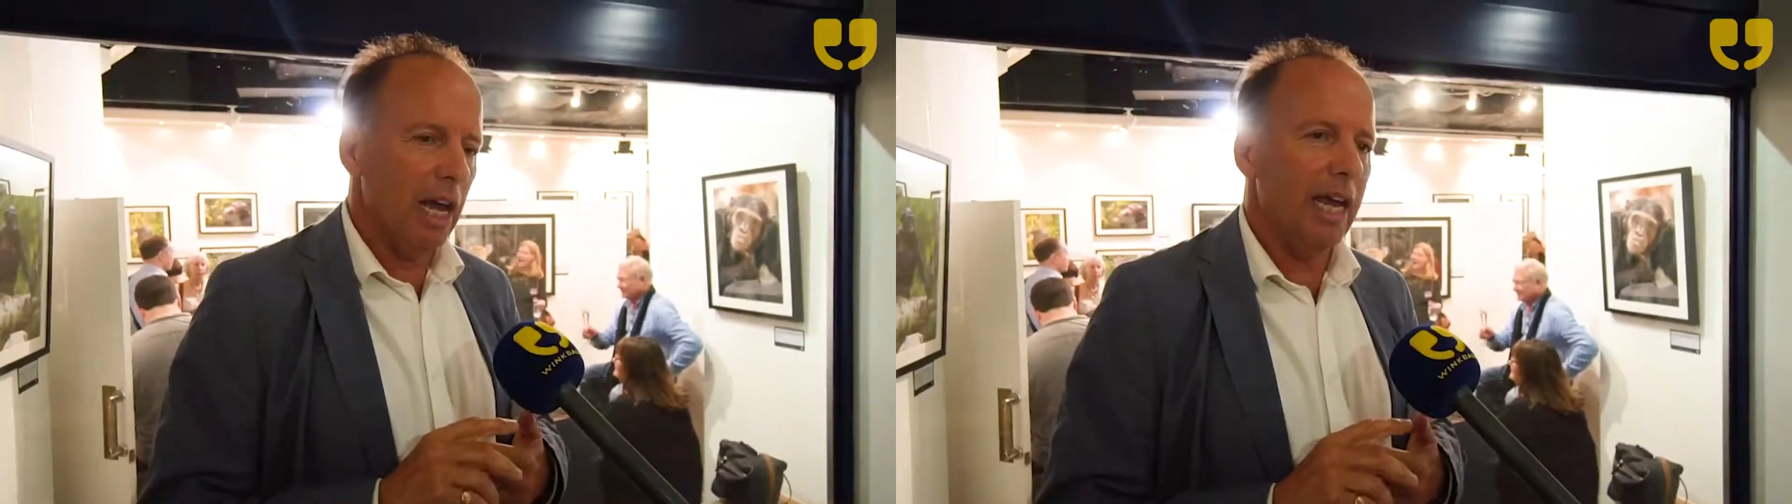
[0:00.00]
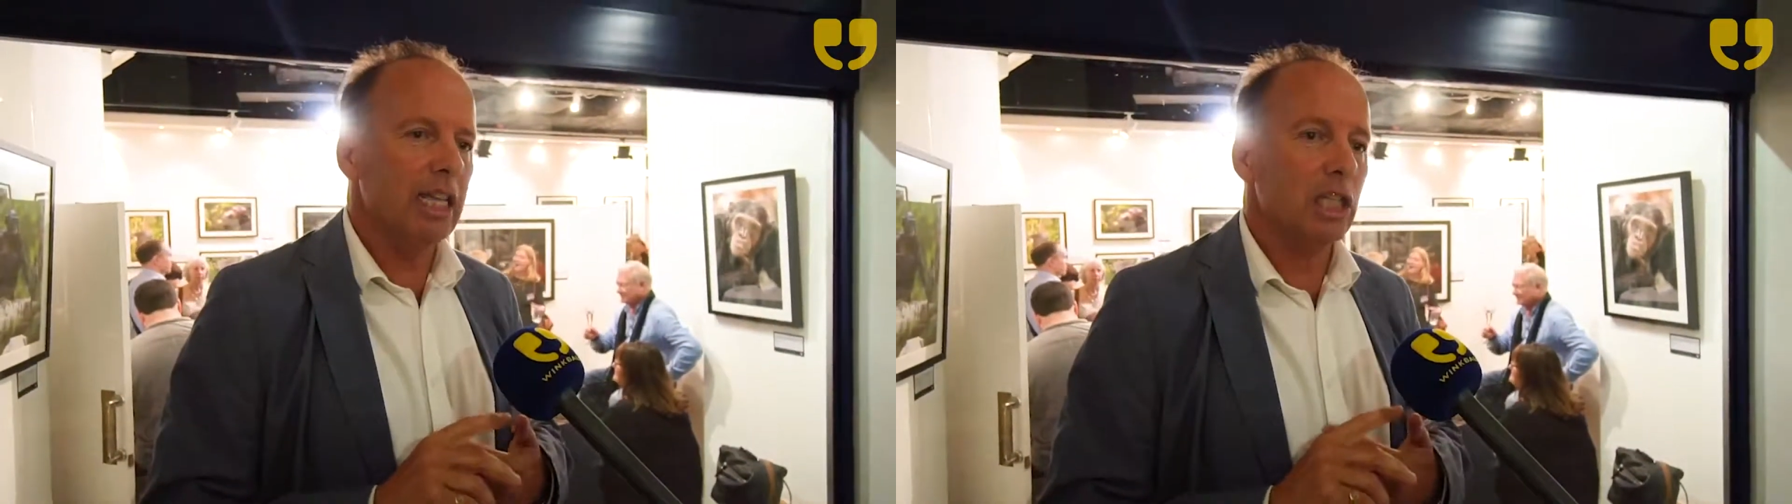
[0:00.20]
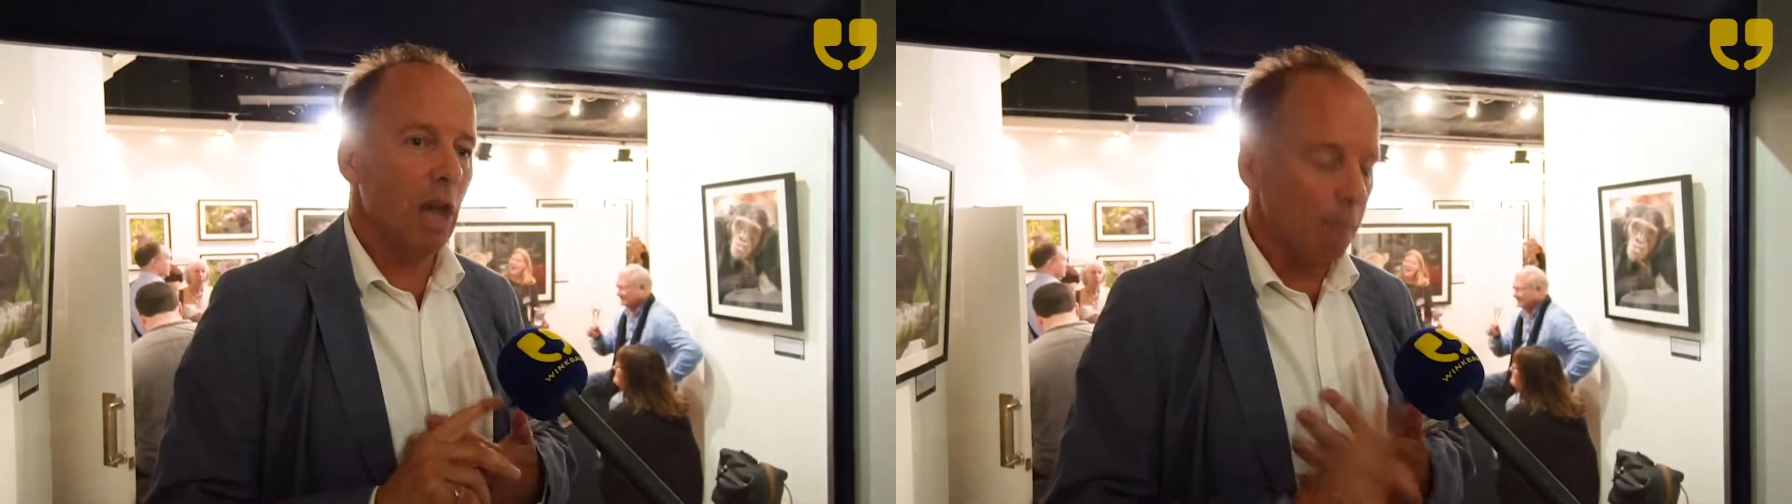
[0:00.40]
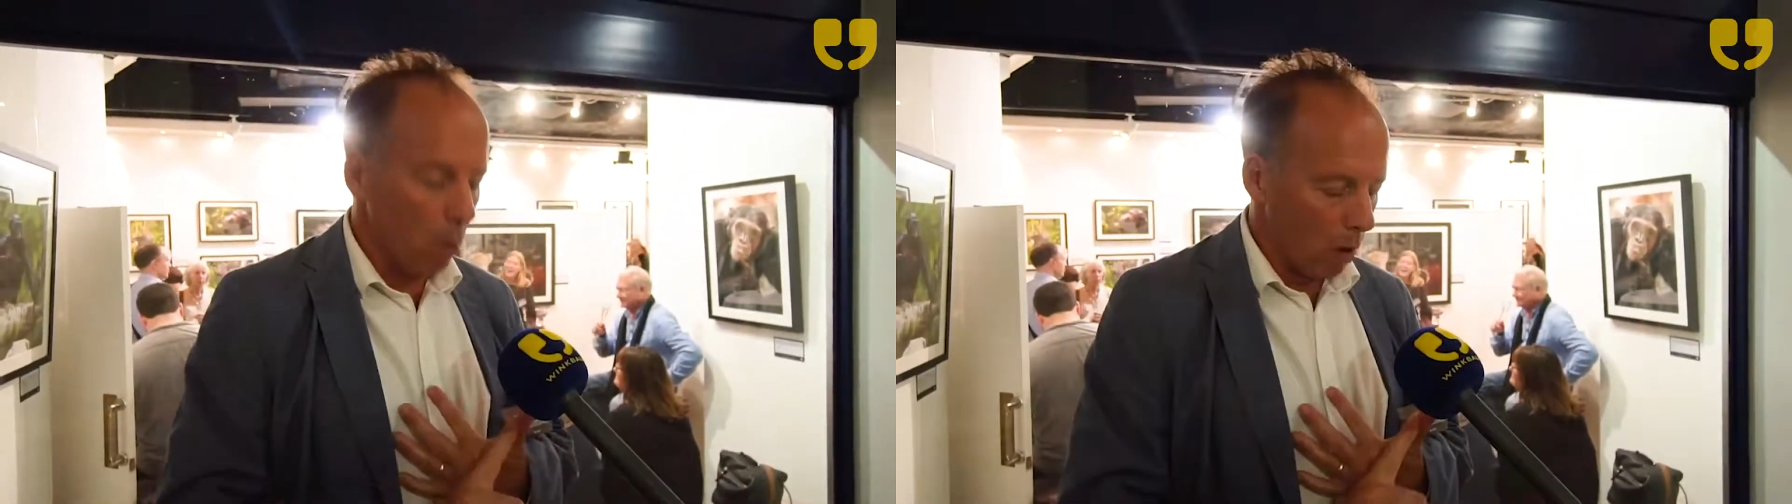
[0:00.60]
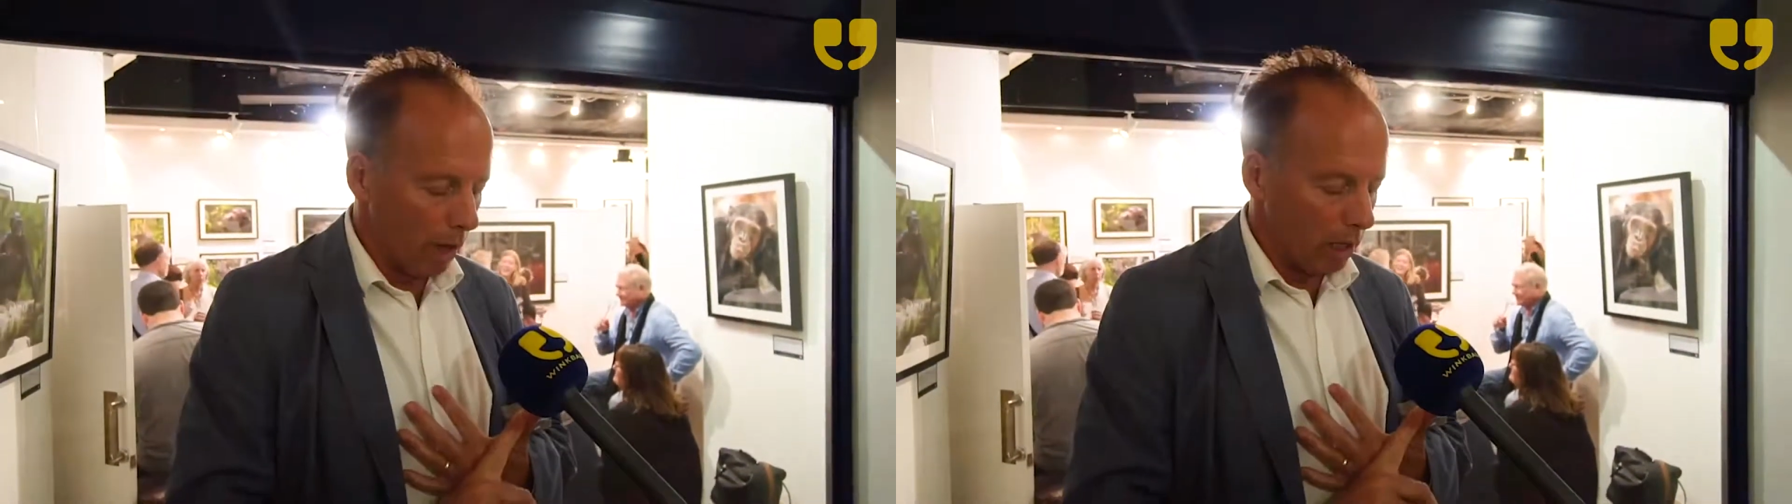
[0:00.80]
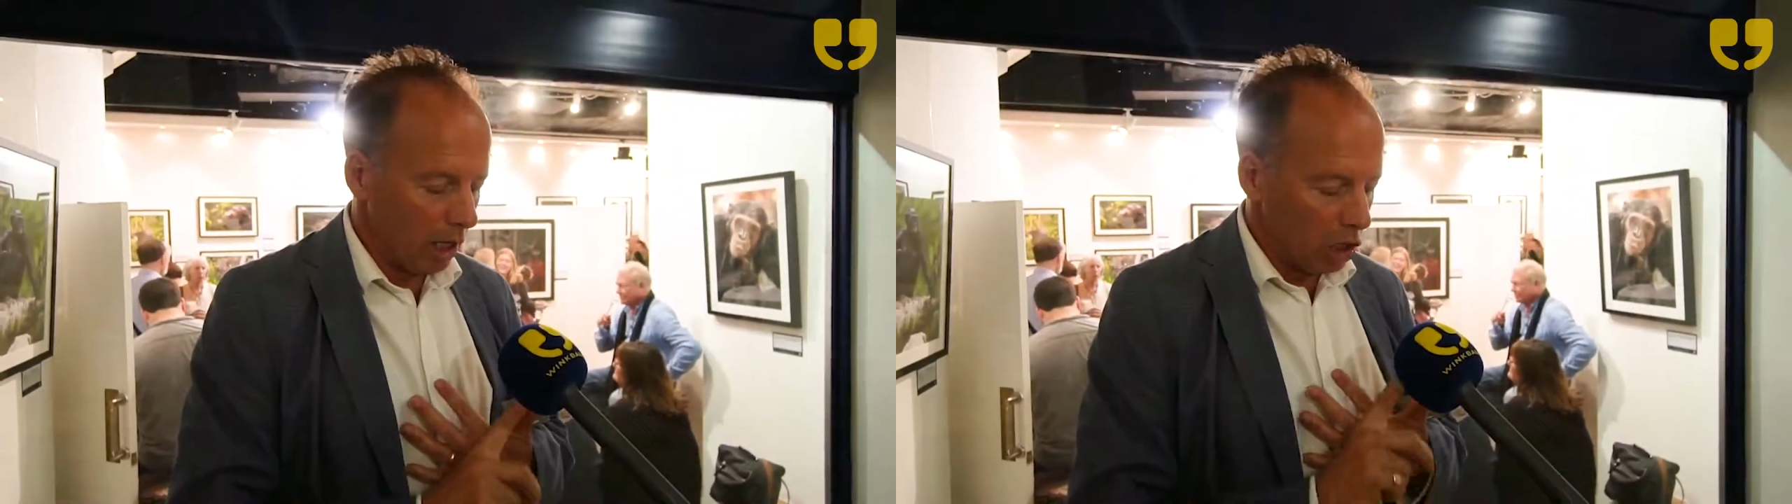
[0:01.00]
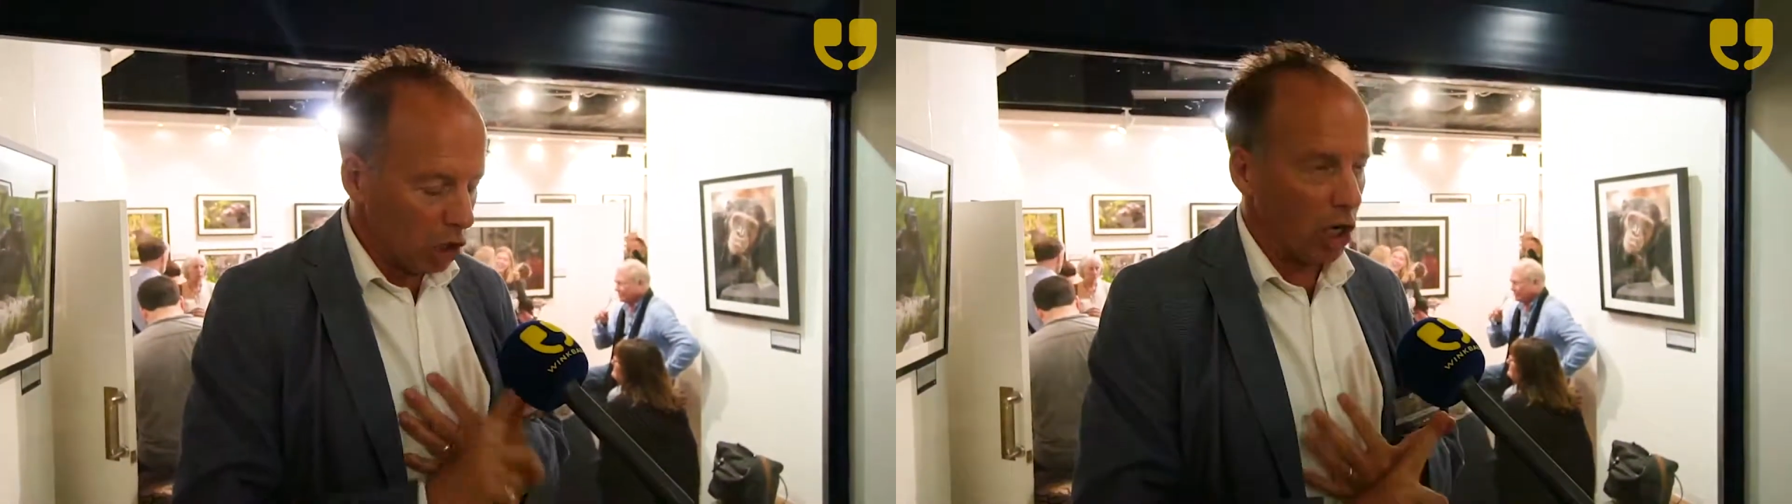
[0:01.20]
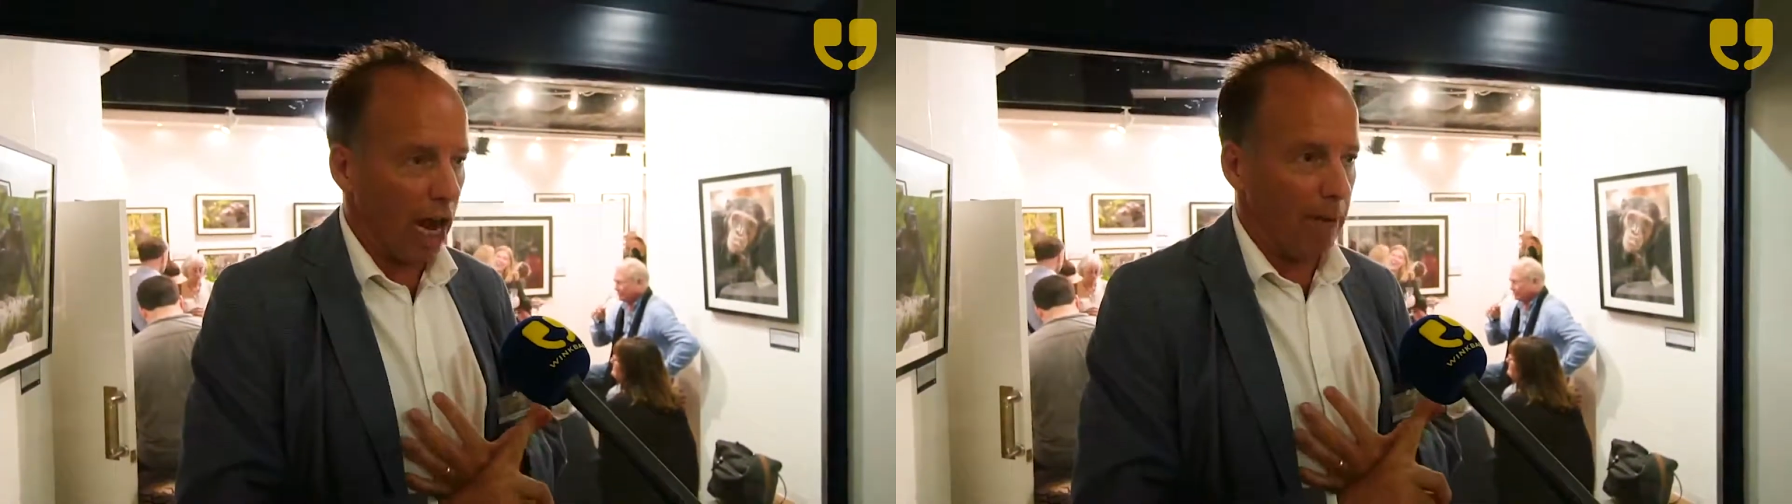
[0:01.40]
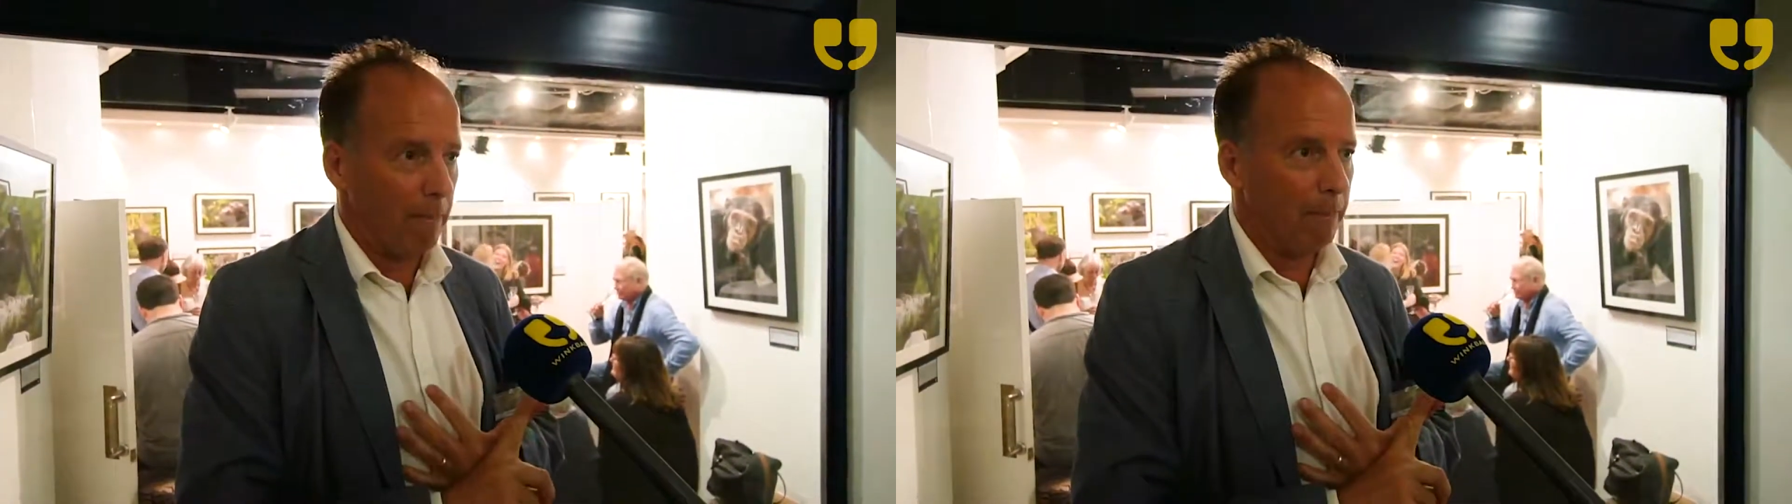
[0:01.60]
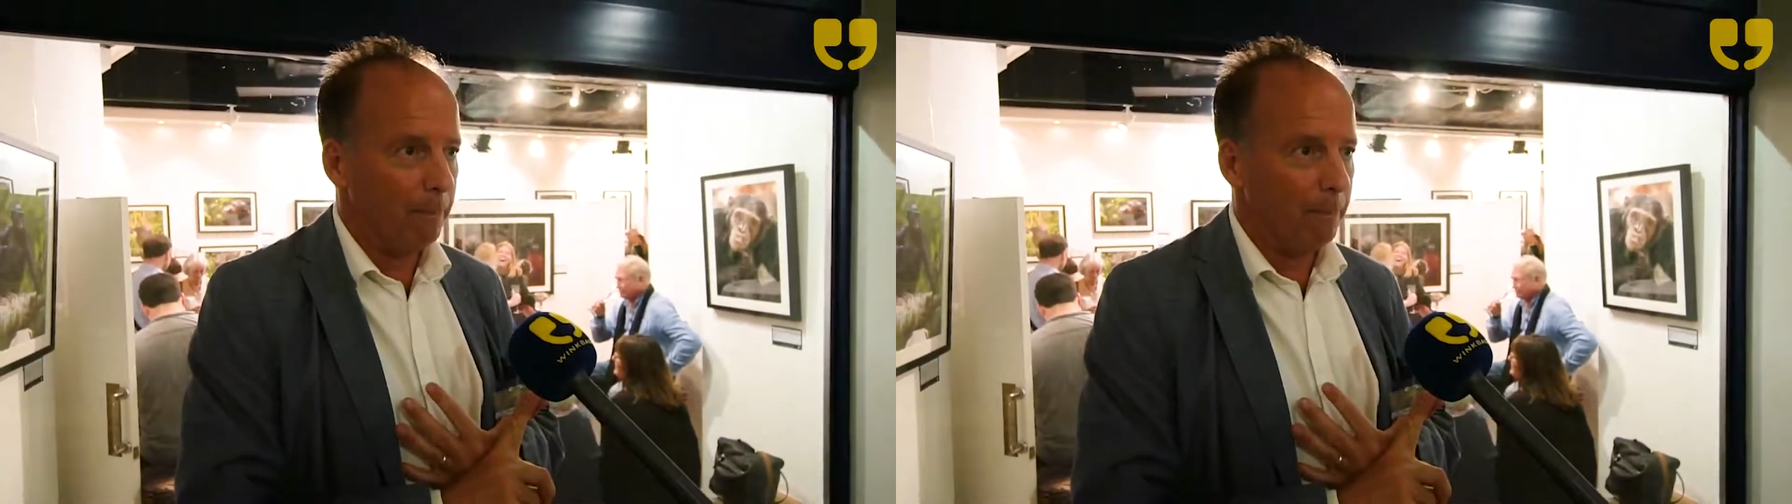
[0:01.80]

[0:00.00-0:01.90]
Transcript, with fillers: is number one, shame